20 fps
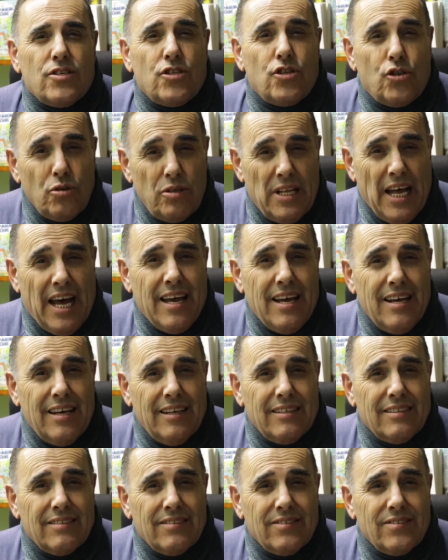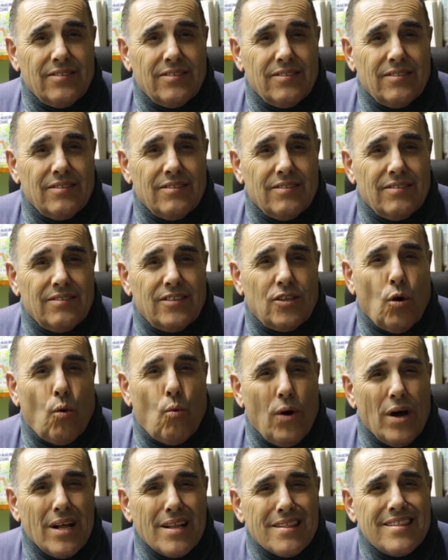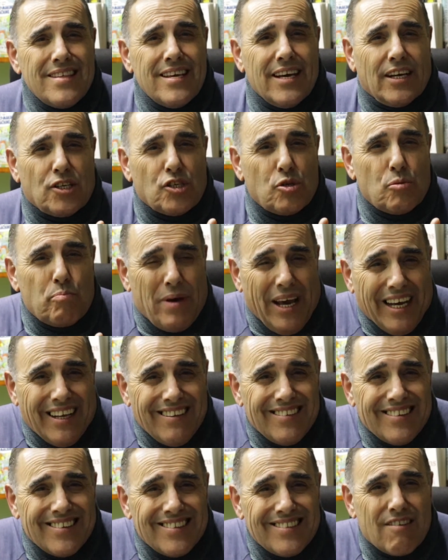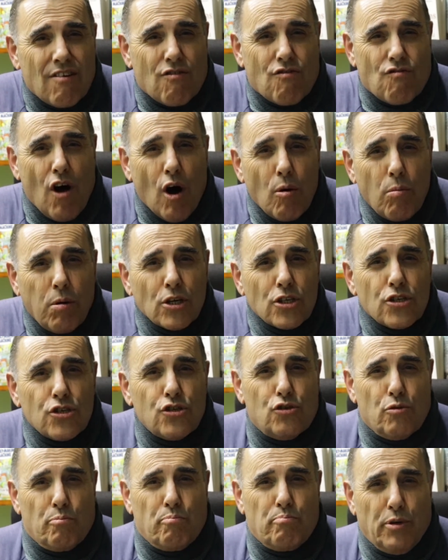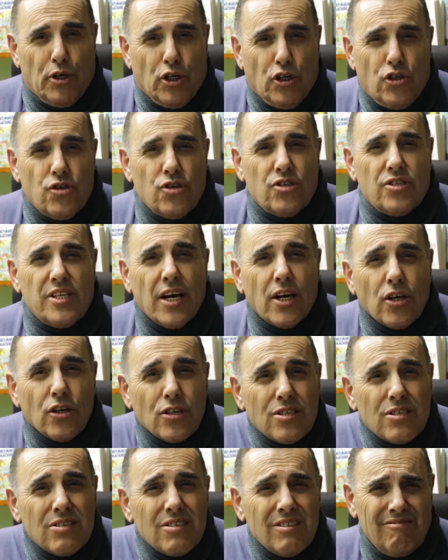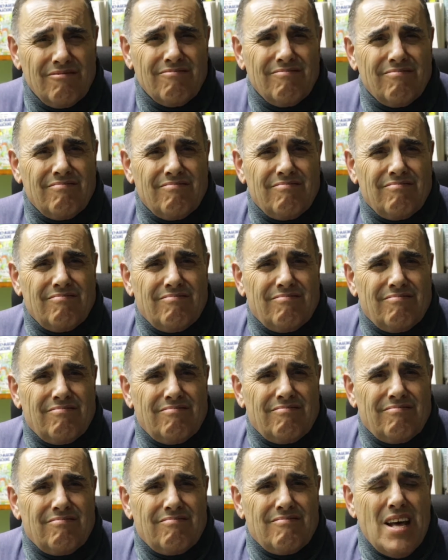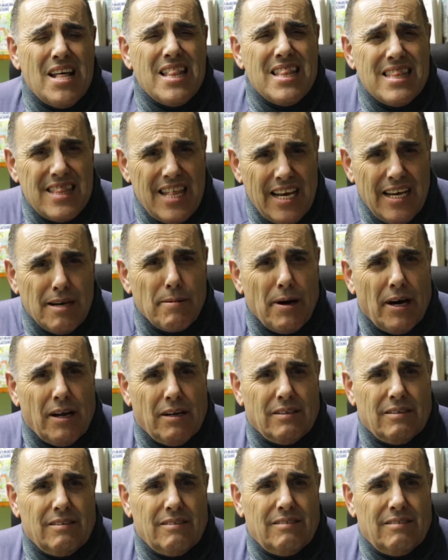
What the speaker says: Do they the wealthy expect the robots to purchase their goods? Think about it.